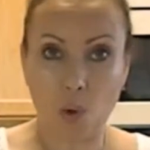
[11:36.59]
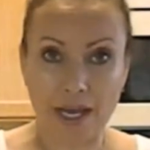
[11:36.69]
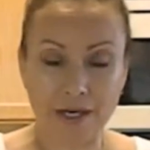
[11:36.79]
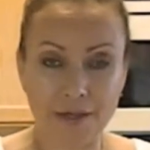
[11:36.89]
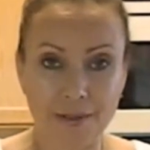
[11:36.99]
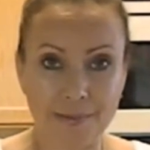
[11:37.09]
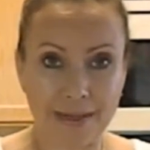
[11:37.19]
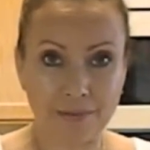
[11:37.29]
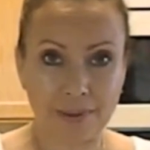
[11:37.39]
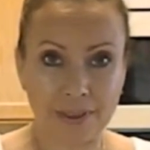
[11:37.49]
wire
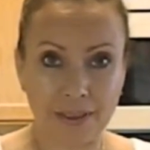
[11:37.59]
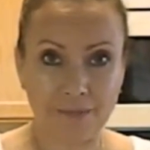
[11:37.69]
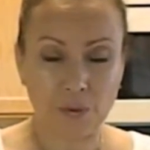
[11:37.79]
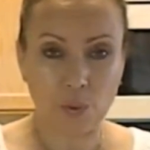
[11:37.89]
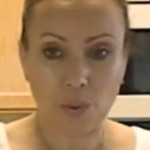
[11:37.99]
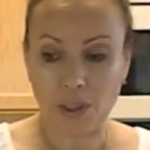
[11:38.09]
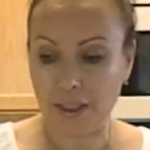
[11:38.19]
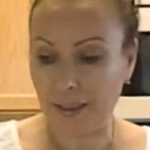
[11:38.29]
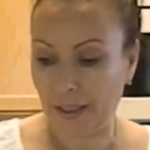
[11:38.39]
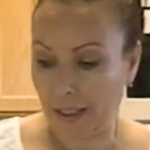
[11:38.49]
around it if you
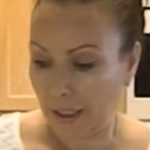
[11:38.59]
want,